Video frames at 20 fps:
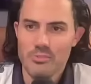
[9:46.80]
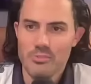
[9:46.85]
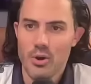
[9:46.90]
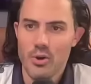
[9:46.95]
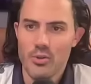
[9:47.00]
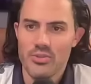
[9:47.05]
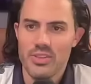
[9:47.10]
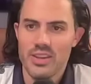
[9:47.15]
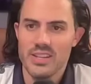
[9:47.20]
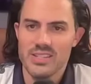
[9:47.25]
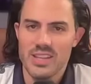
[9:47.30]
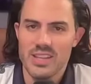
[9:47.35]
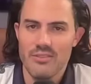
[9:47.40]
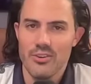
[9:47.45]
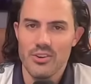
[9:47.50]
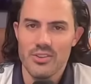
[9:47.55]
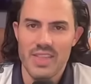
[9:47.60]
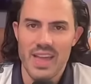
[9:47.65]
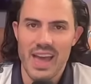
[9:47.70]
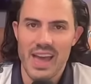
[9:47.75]
both things. I've
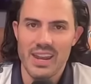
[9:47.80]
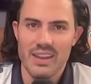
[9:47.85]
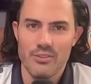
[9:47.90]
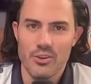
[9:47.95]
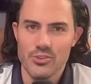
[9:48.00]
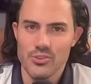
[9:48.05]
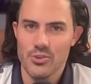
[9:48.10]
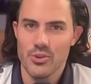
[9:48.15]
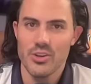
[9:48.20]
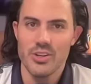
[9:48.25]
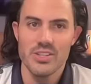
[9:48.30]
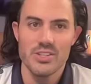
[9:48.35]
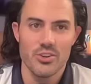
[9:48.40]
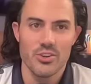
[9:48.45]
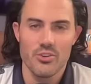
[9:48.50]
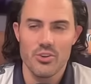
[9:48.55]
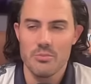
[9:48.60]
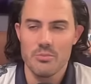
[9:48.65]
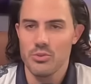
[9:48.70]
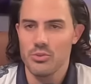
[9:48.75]
heard that. Yeah. I've also heard he's a
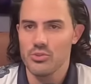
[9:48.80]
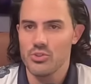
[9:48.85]
criminal